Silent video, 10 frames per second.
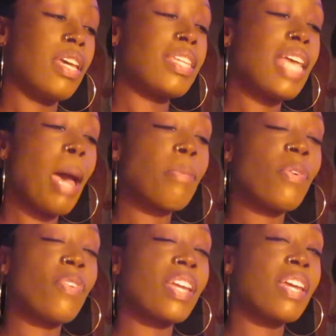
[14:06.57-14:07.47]
It's time
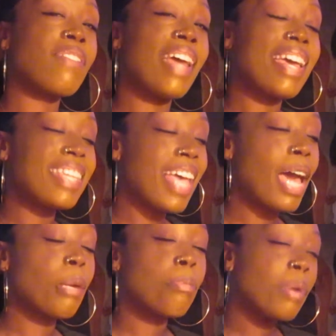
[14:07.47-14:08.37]
to forgive that. It's
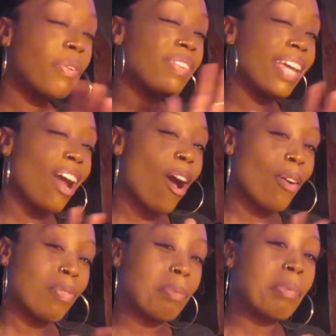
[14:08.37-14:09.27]
time to buff that
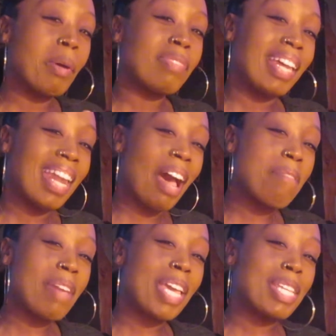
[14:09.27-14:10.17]
off and buff that
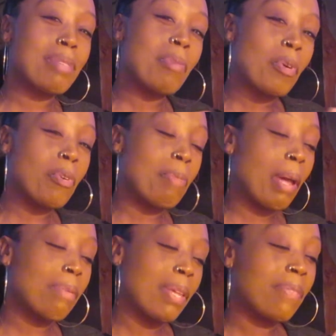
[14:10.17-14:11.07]
out. Make it smooth,
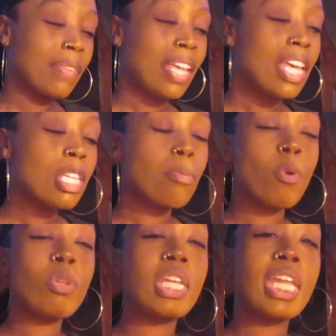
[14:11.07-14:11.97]
baby.
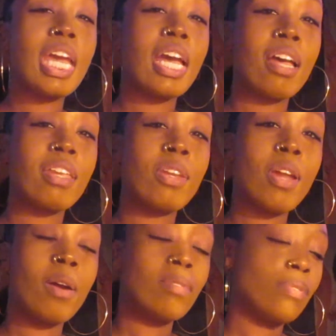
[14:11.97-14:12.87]
Smooth it down, you
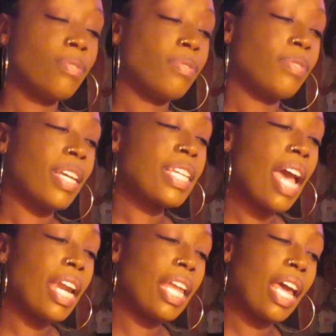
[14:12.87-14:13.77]
know. It's
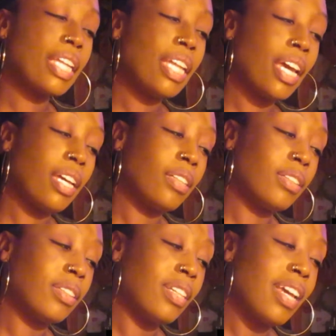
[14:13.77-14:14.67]
kind of like that.
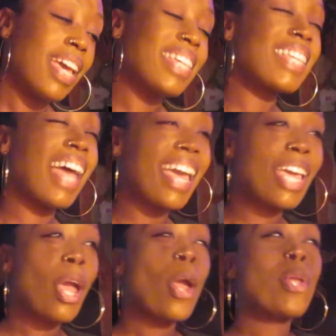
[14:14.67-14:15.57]
It's
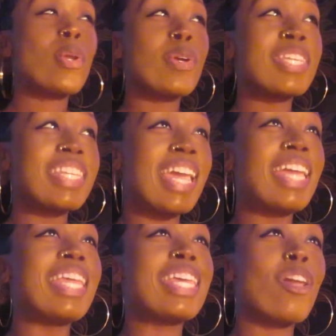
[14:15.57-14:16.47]
like you're
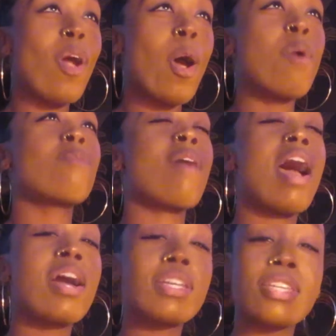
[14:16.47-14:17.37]
sanding your own
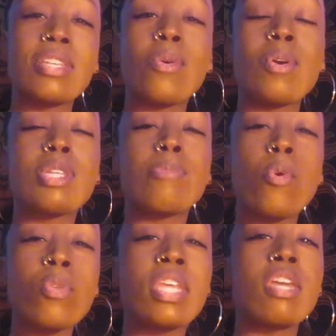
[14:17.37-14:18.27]
rocks or
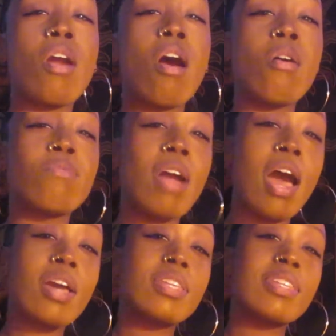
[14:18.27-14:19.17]
smoothing your own
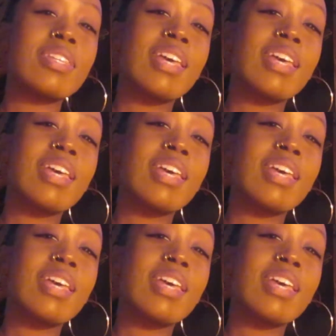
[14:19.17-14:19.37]
rocks.